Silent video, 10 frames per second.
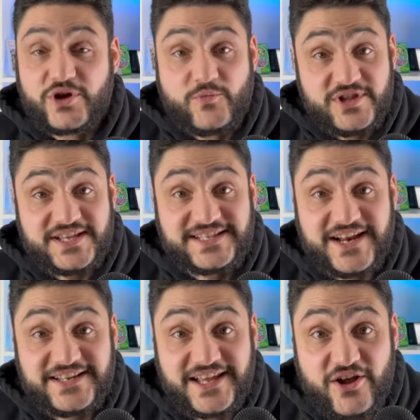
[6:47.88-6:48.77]
I'm really
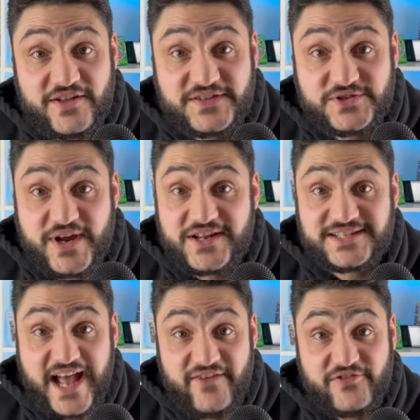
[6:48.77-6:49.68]
excited to get all of these graded
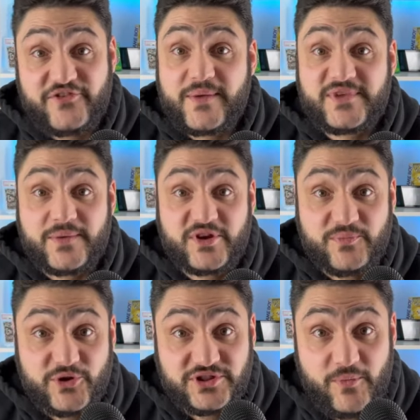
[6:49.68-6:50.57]
because I have a frame that I'm going to
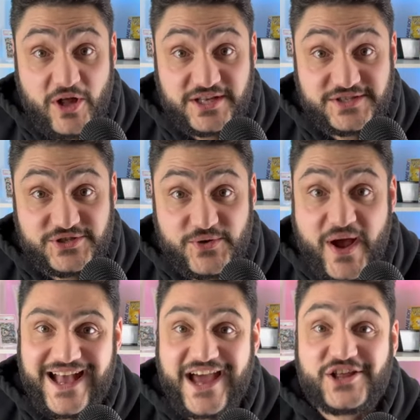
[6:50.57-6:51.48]
put them all
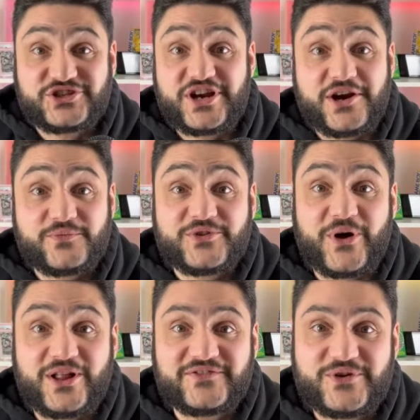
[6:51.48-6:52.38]
into, and I'll share it with
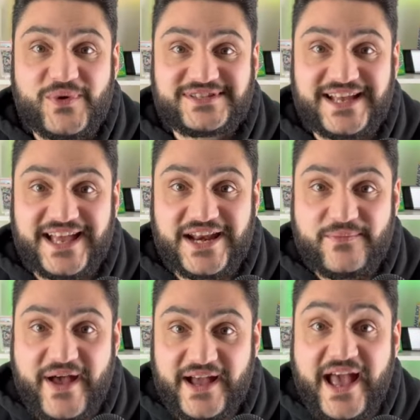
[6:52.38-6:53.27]
all of you once I get
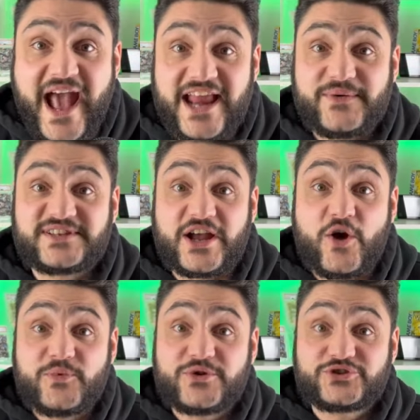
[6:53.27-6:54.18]
it back. Anyways, I
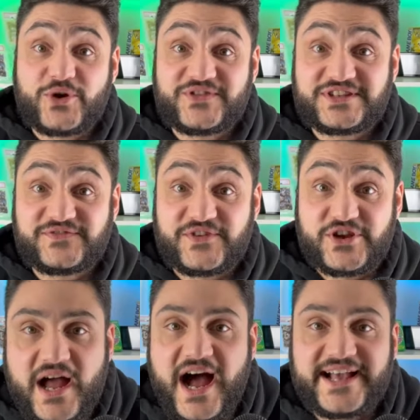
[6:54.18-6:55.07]
hope you enjoyed this
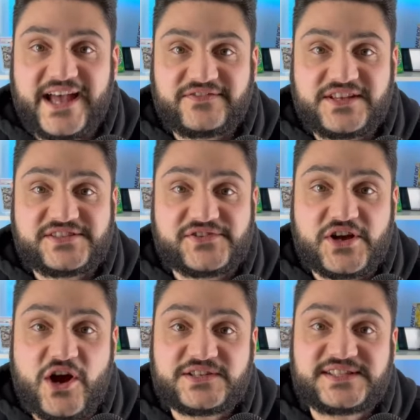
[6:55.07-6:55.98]
video. Again, these are the
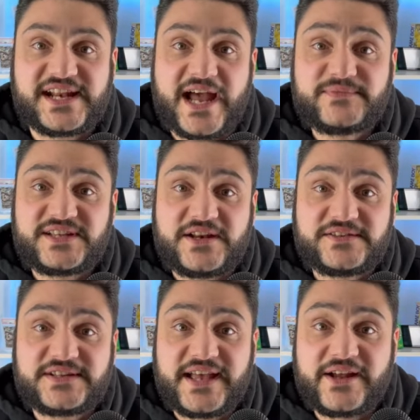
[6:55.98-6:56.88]
cards that I'm
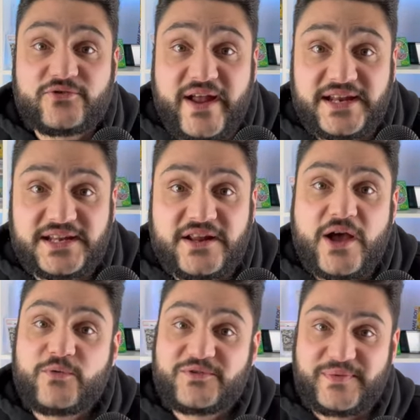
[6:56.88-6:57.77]
sending to get graded
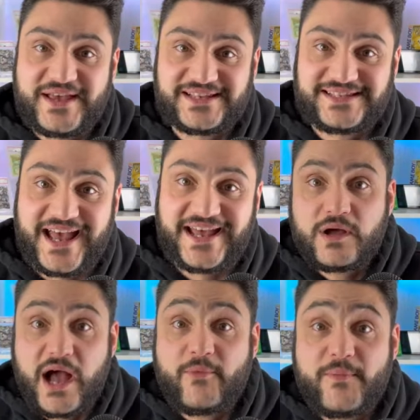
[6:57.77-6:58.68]
with PSA.
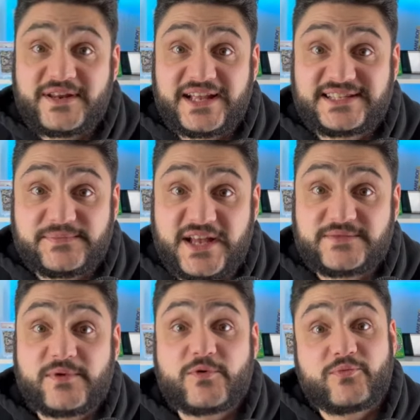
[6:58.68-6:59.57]
I'm hoping to get some 10s,
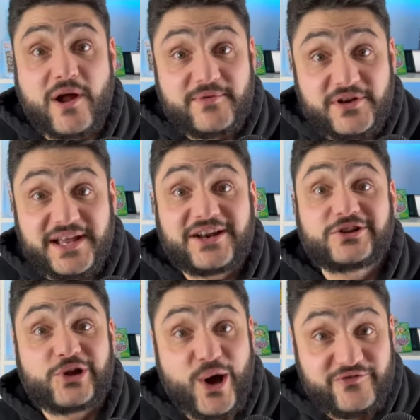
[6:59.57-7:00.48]
but we're probably going to get a
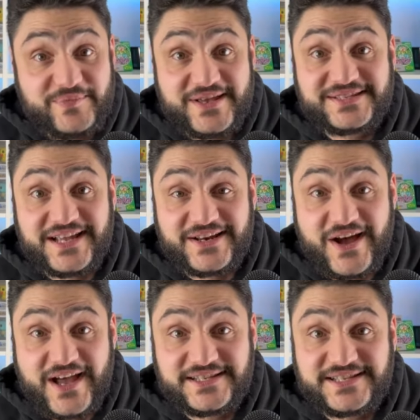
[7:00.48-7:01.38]
lot of PSA
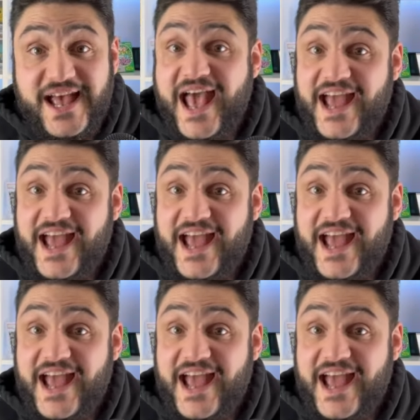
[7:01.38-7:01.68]
9s.